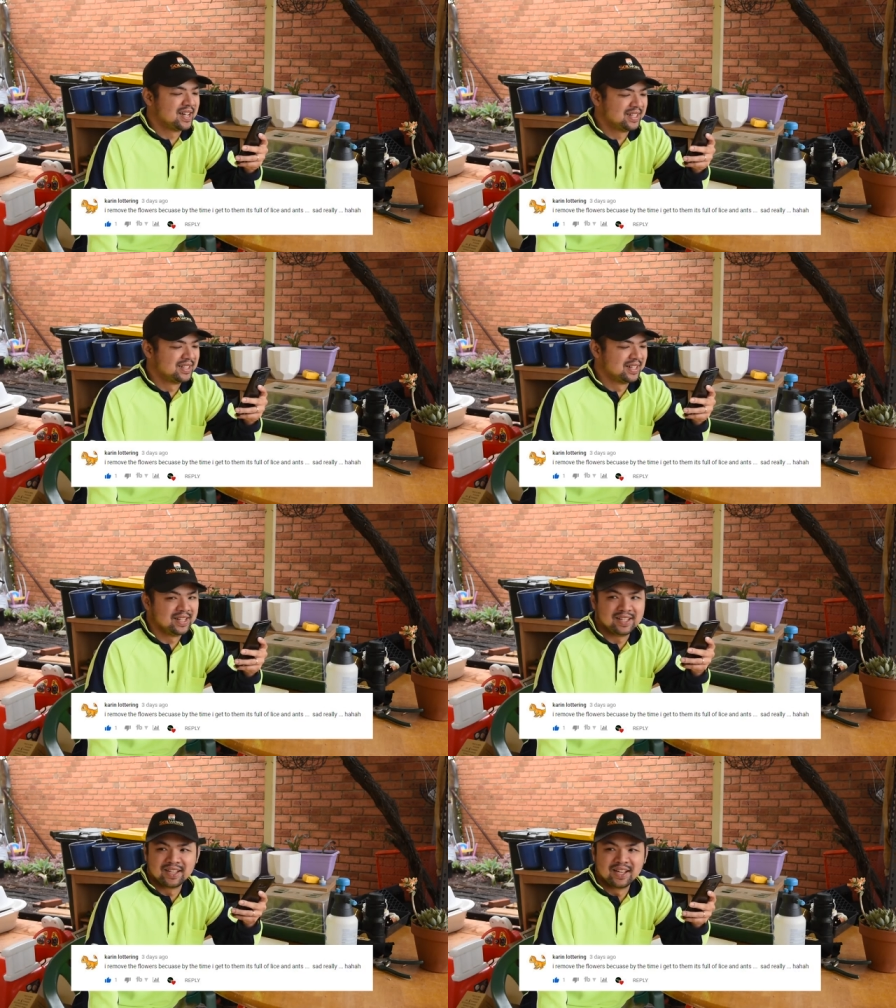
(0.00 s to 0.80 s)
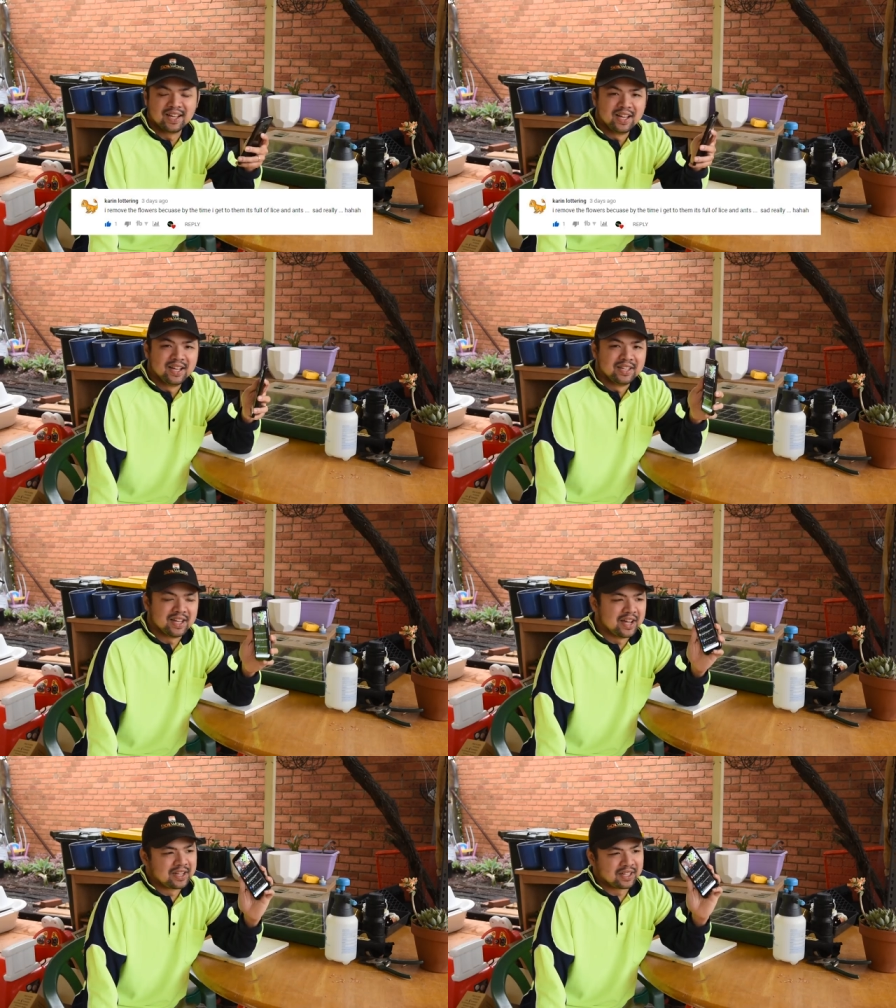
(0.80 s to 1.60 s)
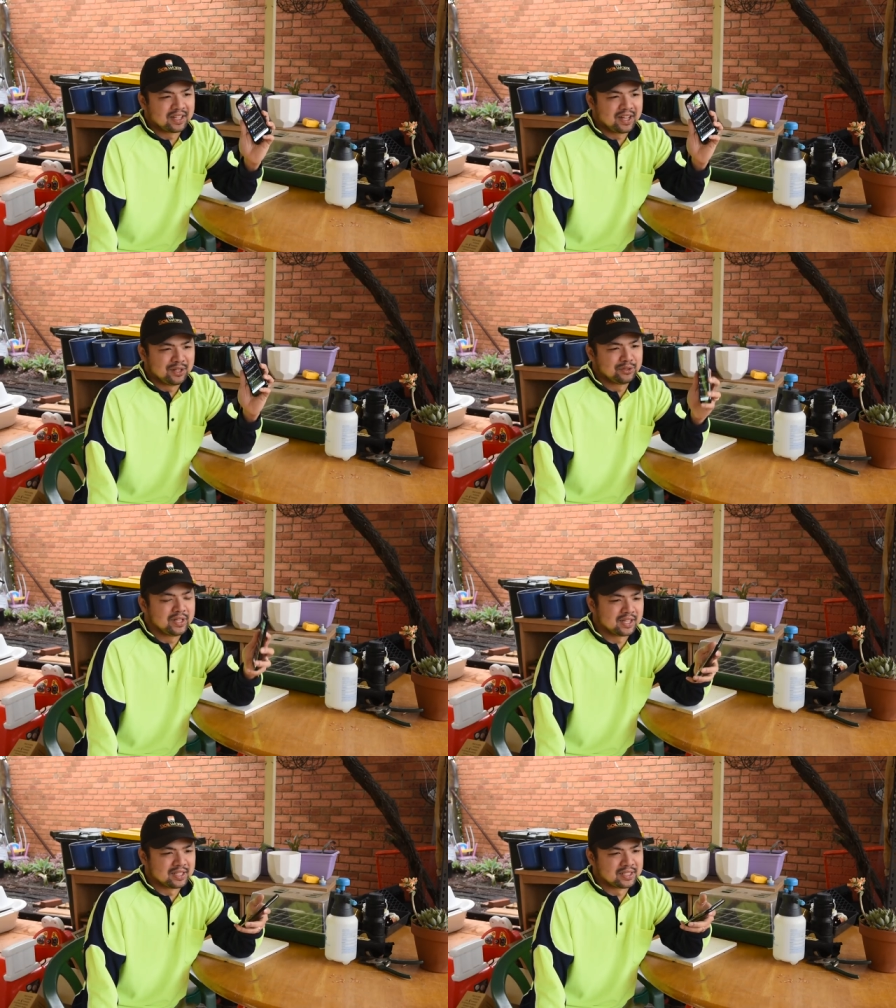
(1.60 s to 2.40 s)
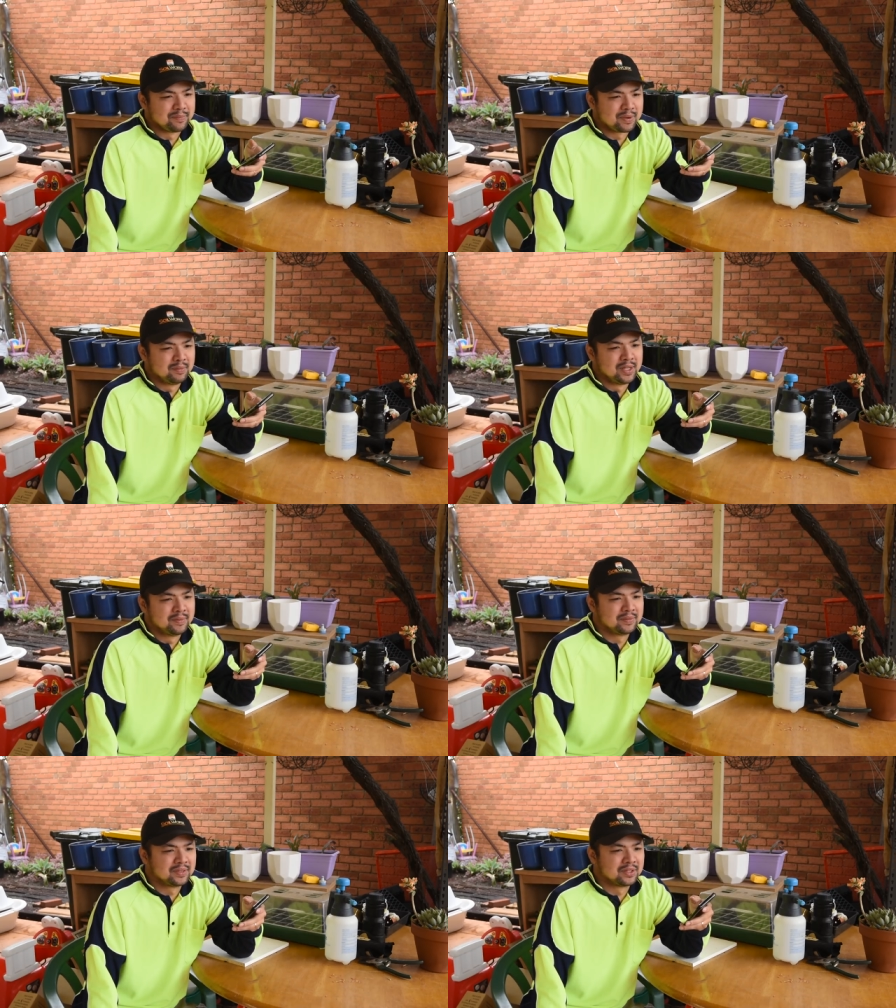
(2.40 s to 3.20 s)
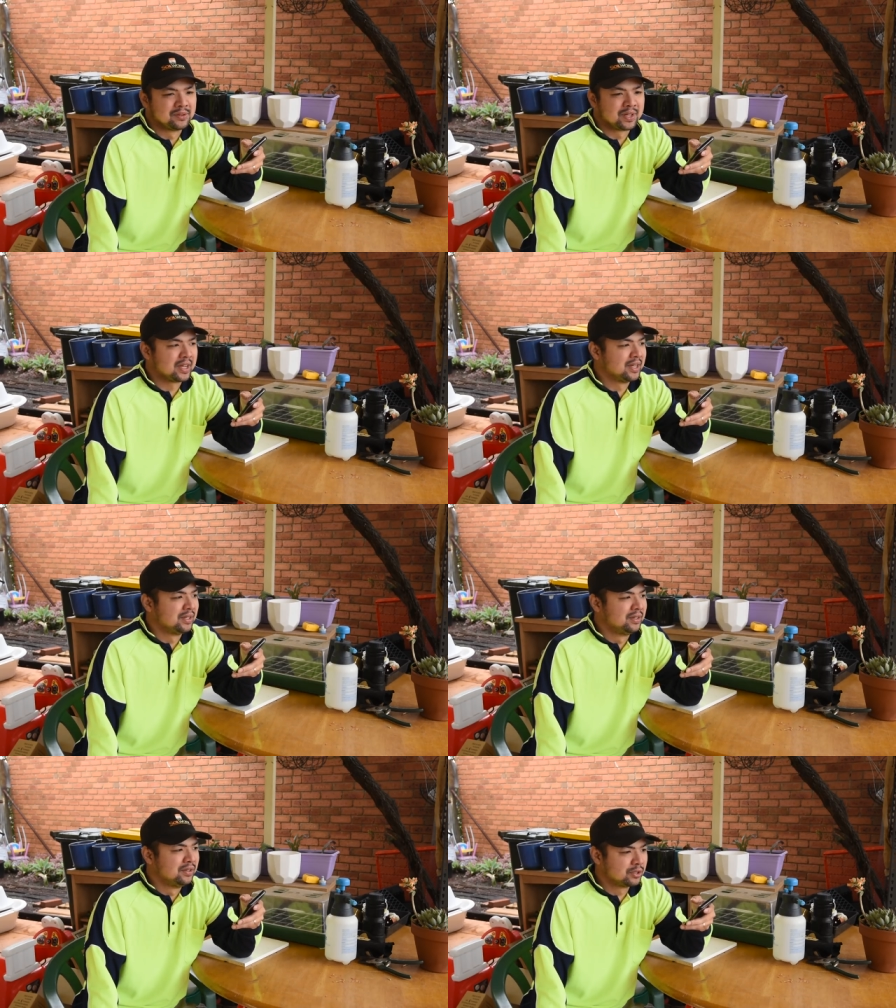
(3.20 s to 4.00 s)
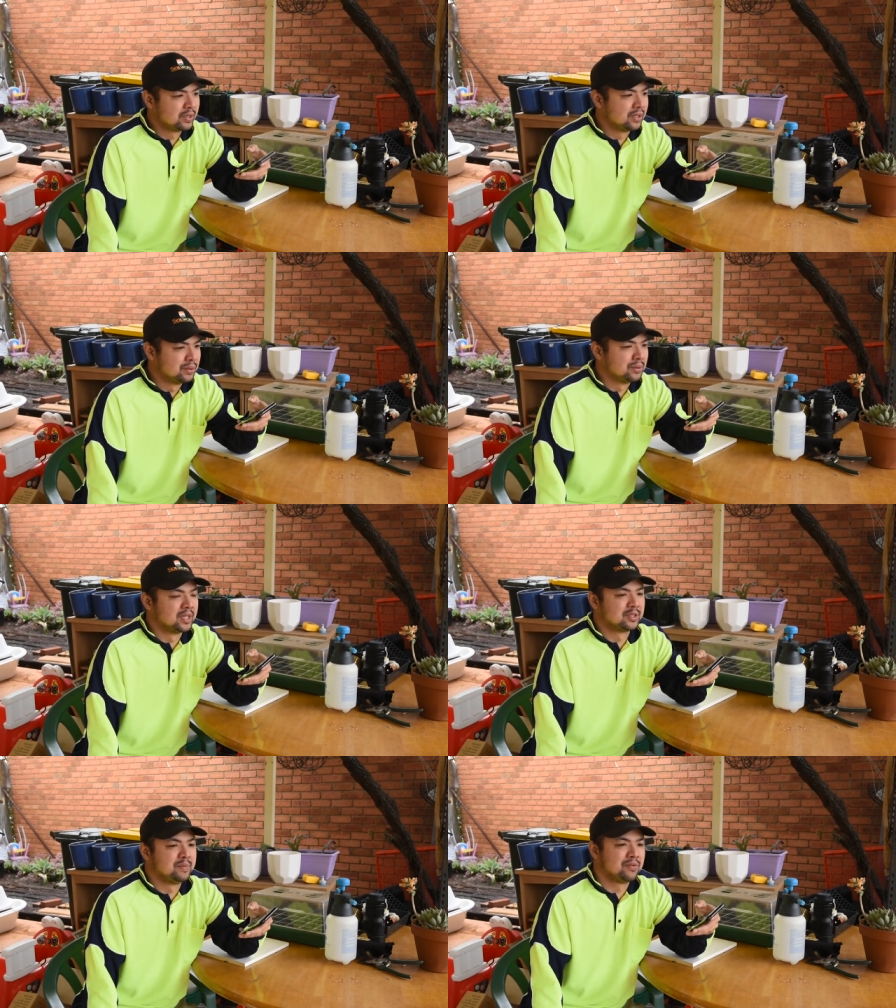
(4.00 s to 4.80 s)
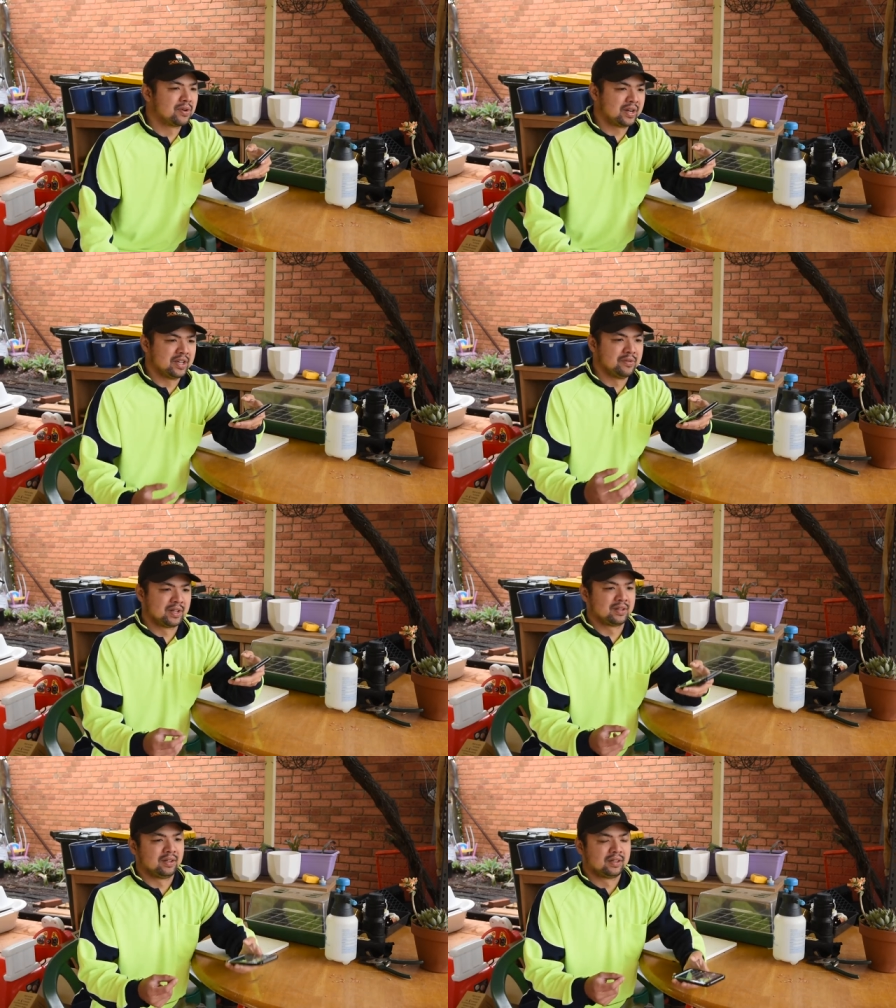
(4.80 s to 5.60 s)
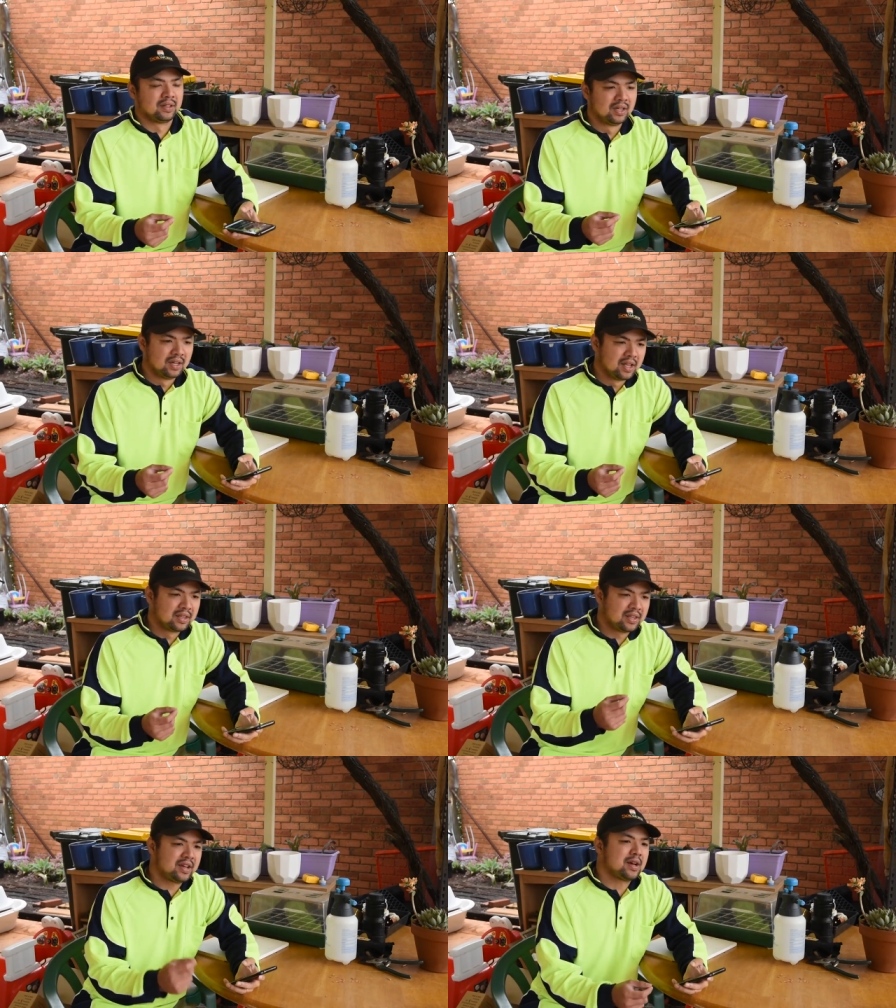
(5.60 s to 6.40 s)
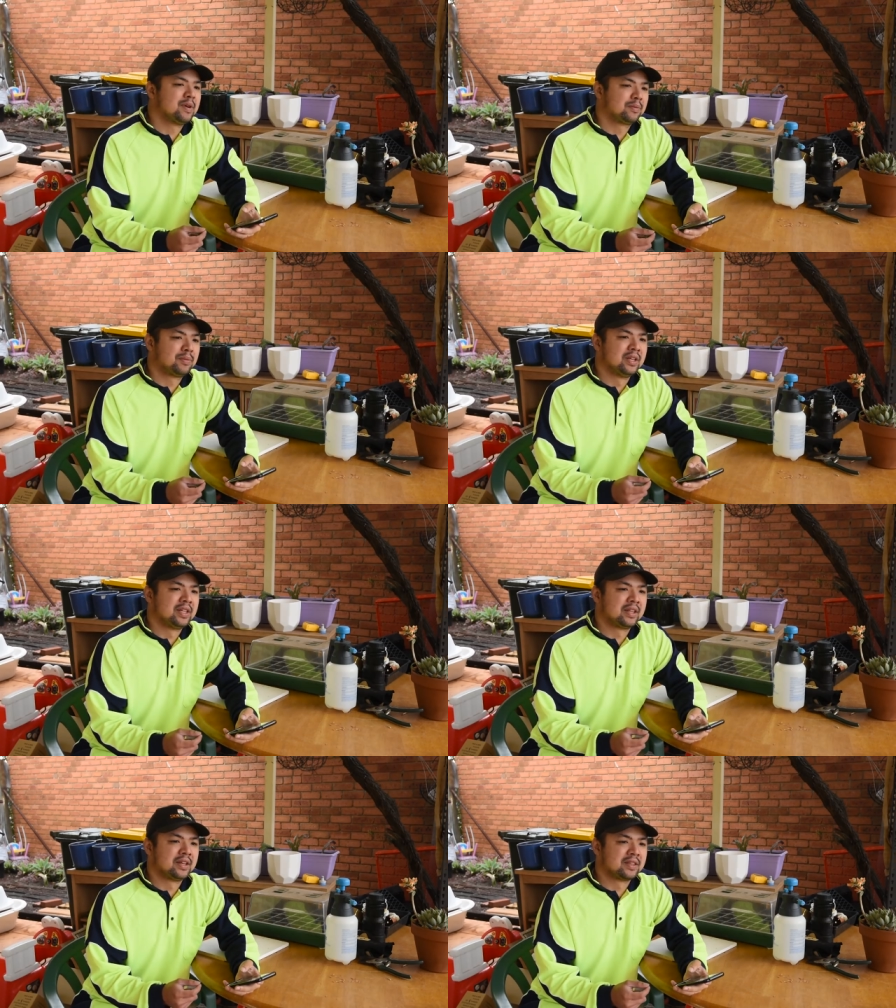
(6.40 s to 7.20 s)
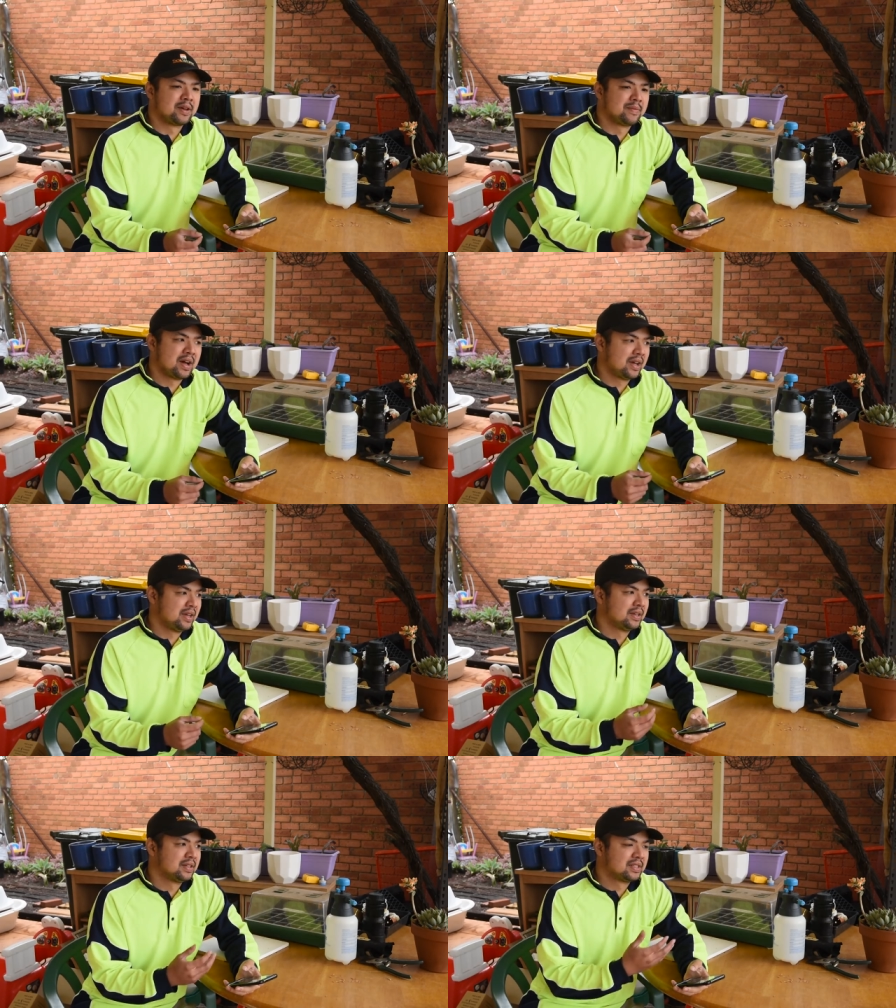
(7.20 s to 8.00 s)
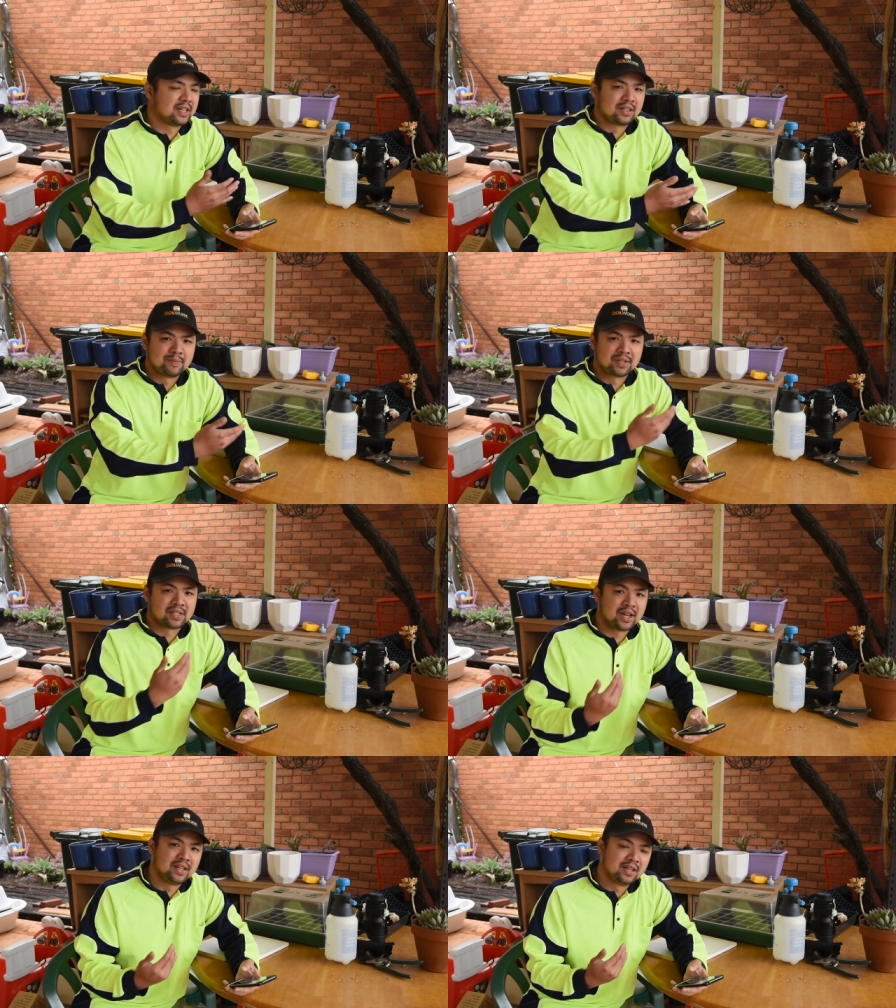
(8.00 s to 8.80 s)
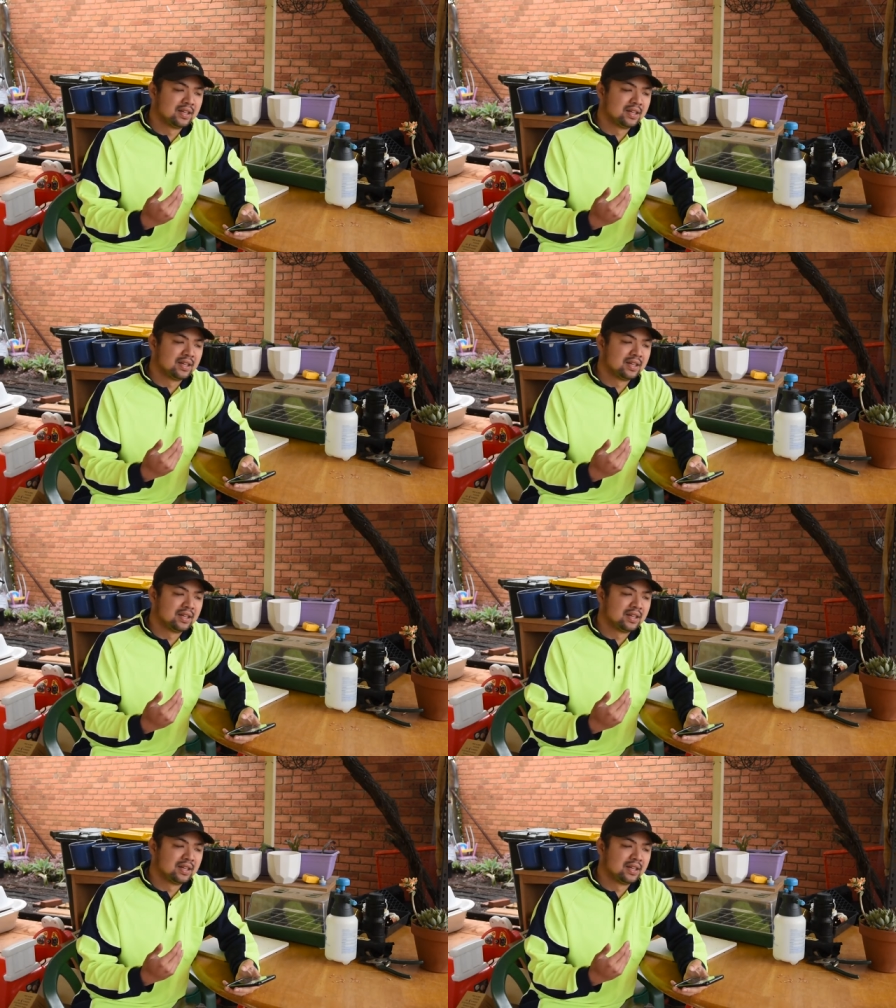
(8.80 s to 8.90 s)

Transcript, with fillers: Sad, really yeah, I get I usually get the same problem. So what I usually do is before I even think about pollinating them, I set them aside